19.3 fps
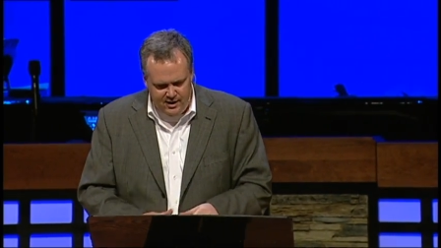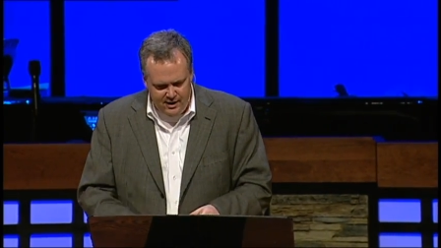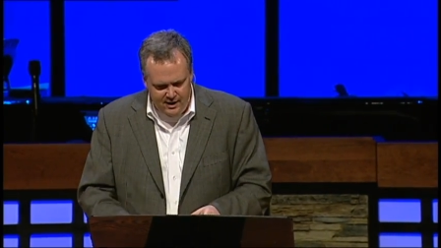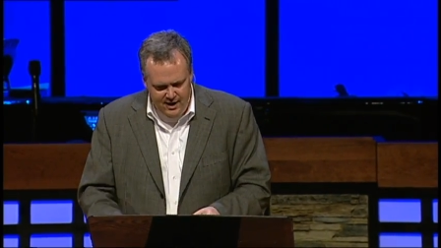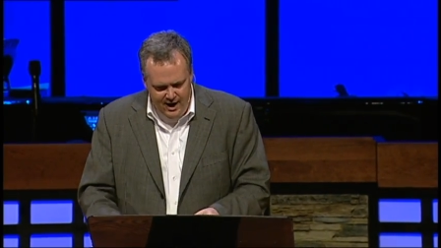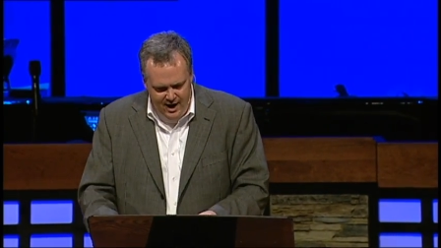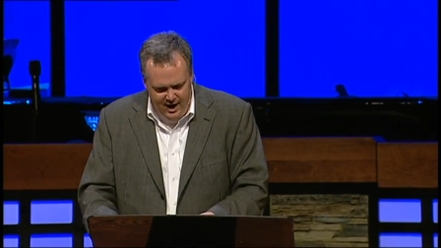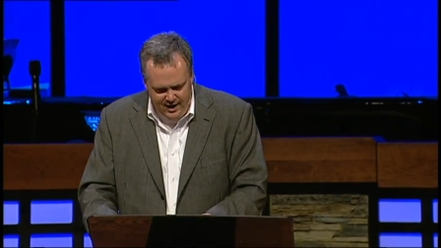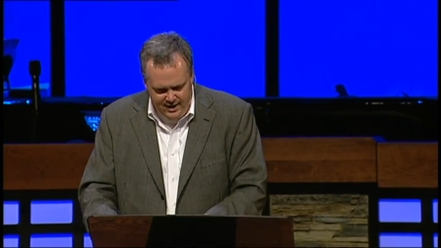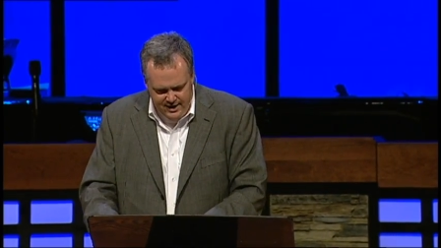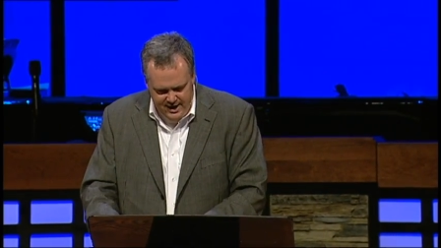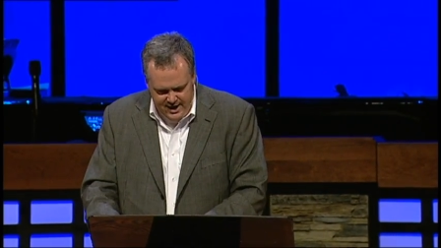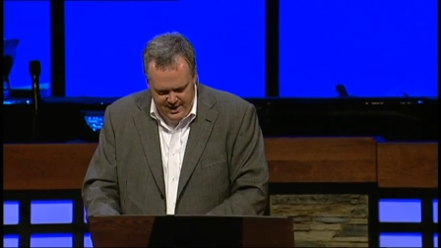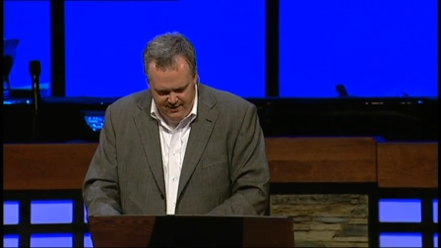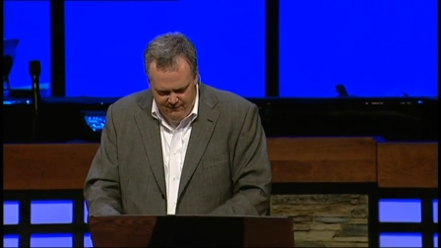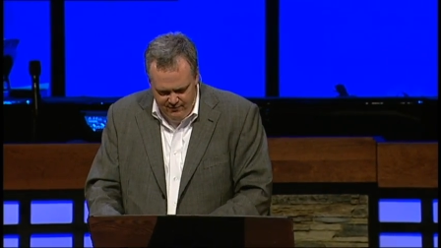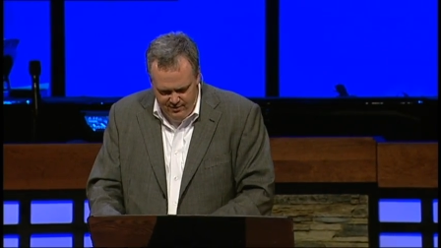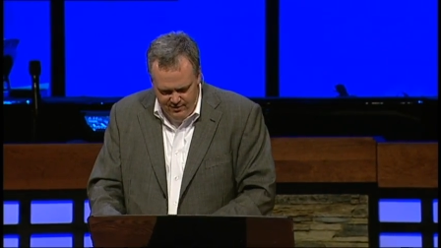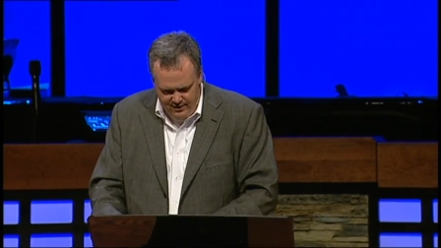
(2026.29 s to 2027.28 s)
God
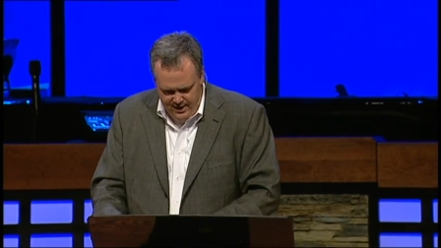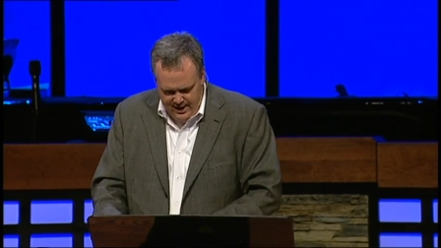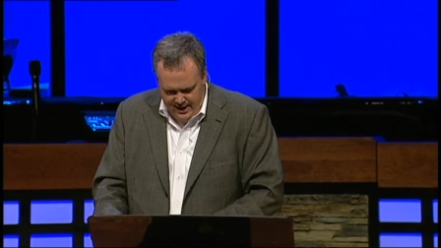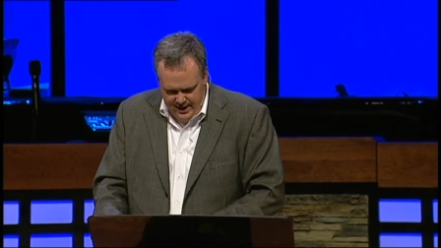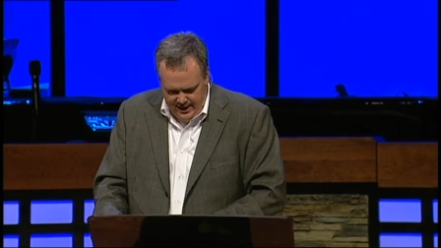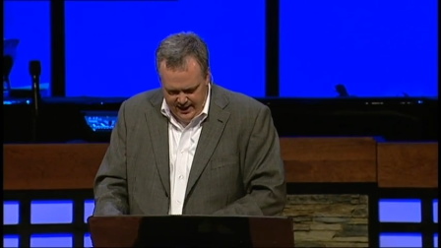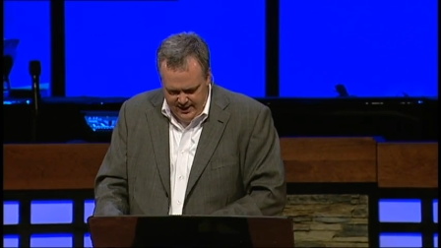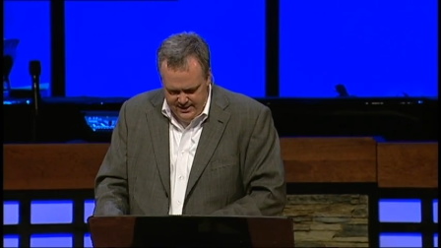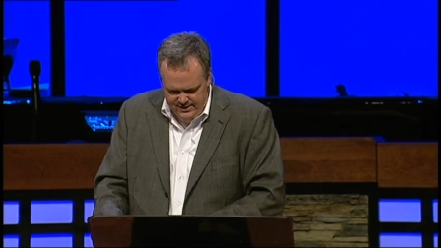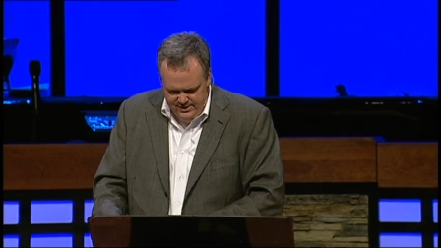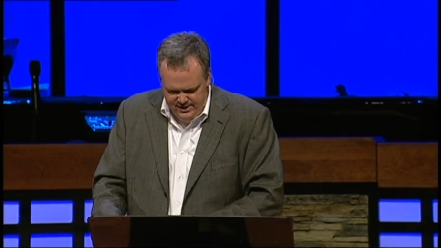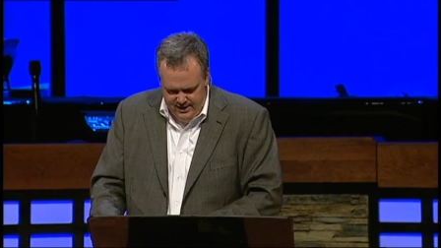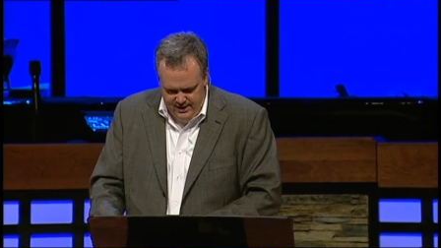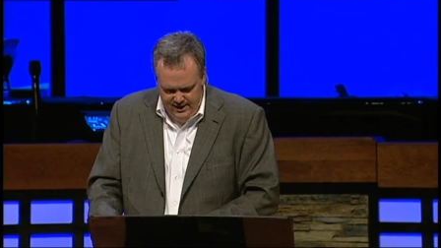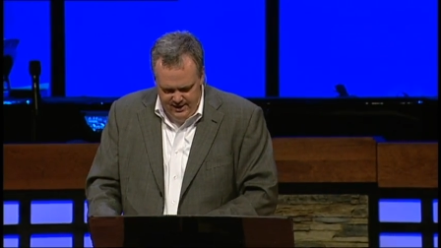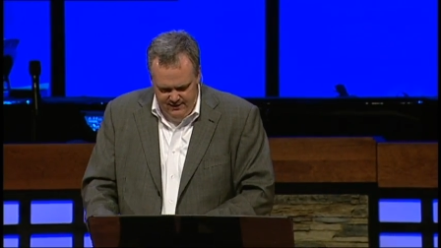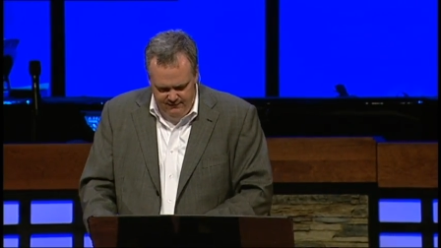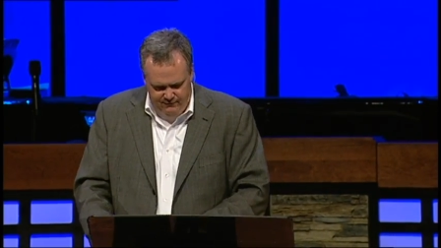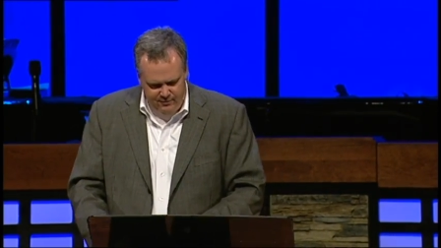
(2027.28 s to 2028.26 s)
never
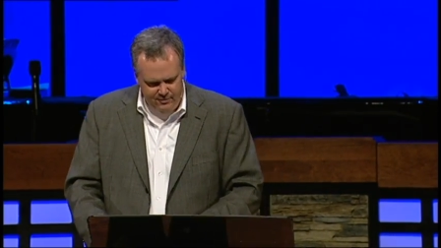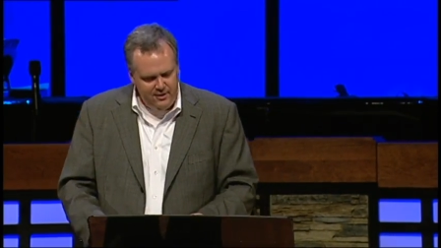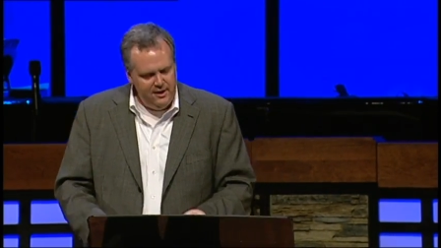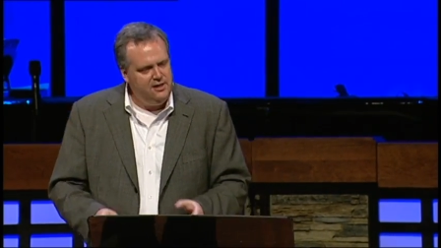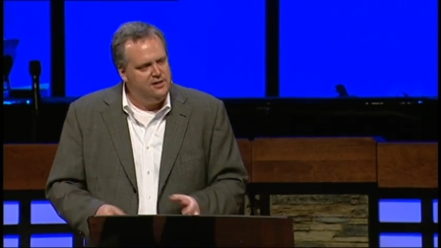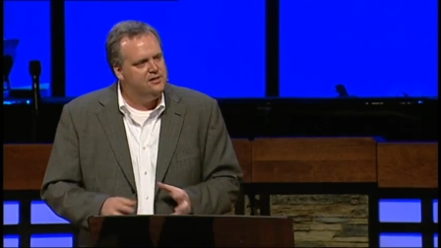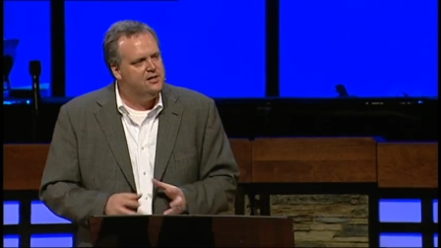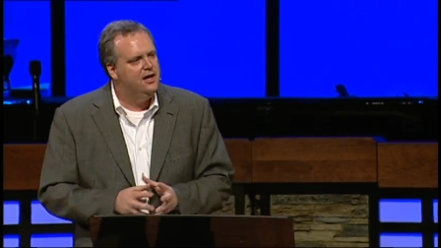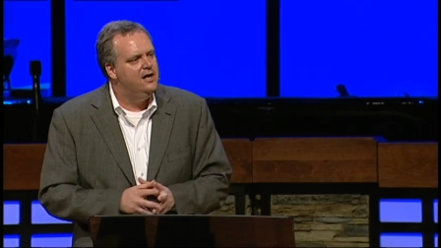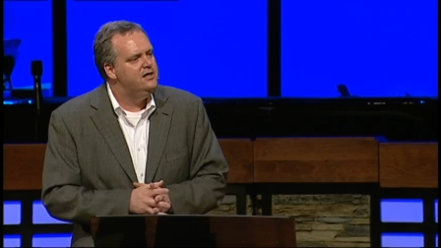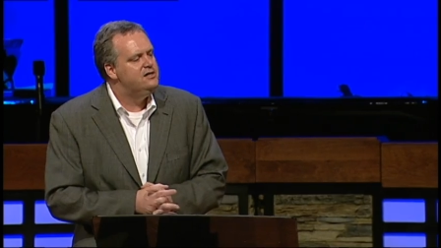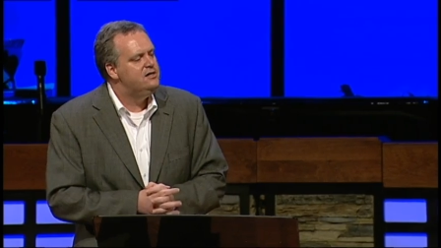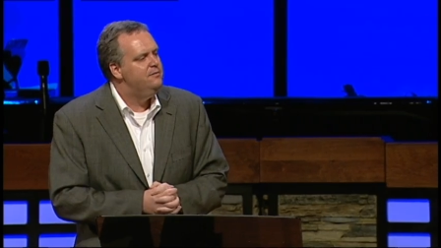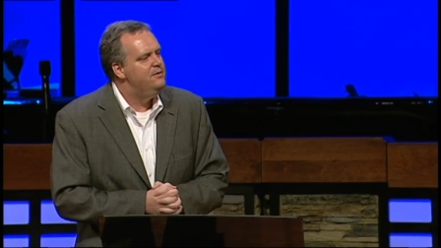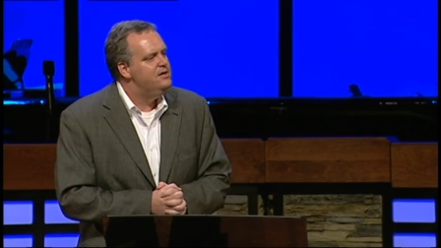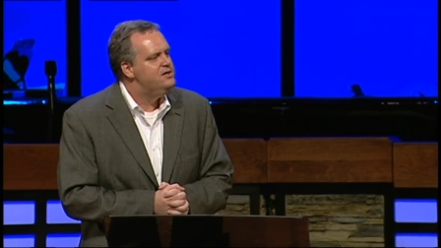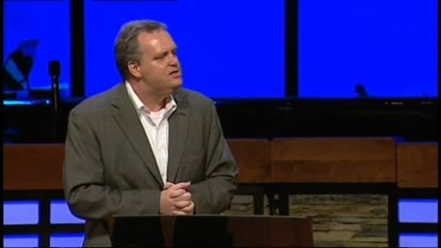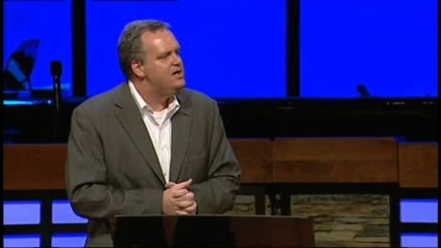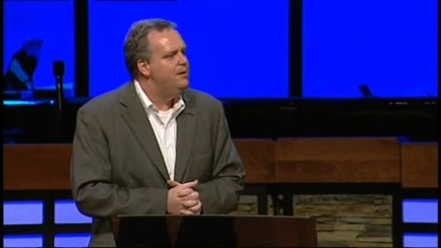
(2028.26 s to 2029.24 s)
intended for these things to
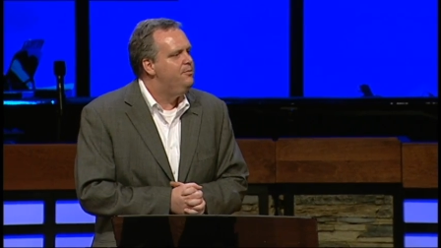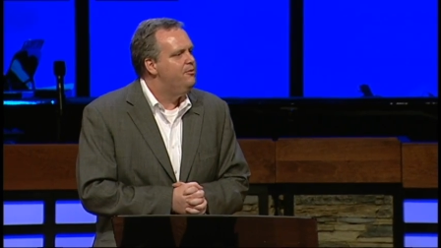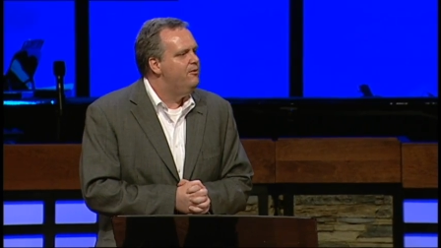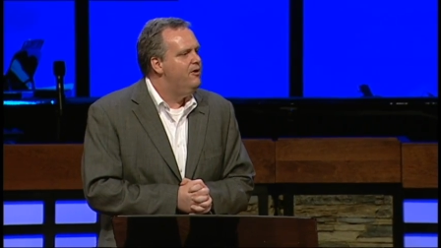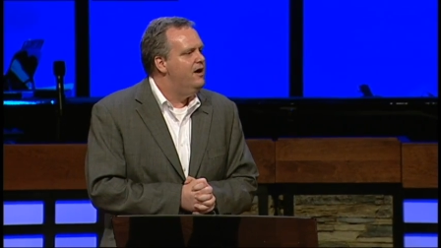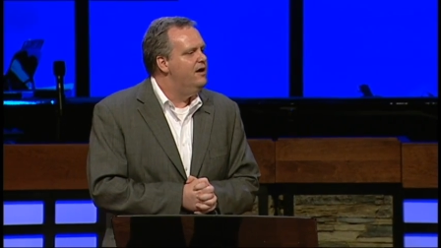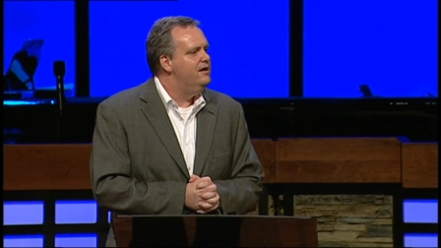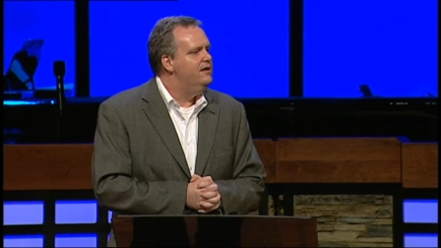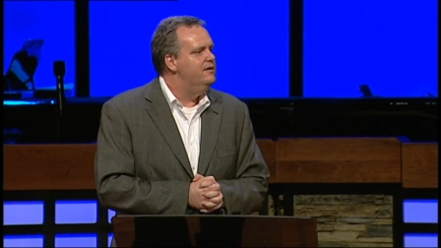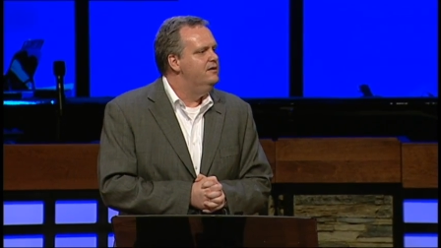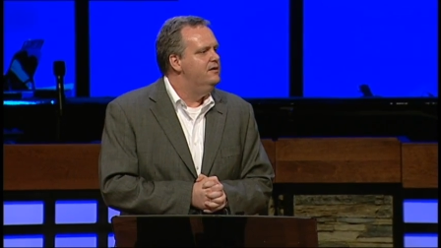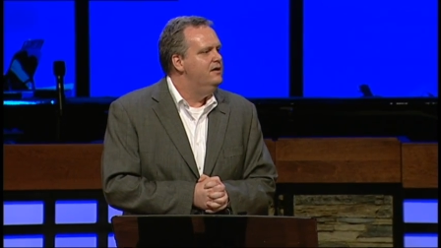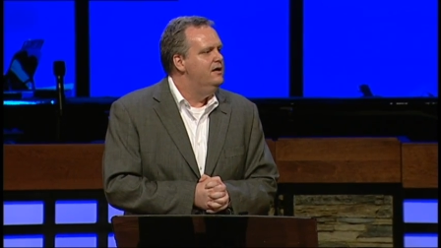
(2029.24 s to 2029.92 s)
be separated.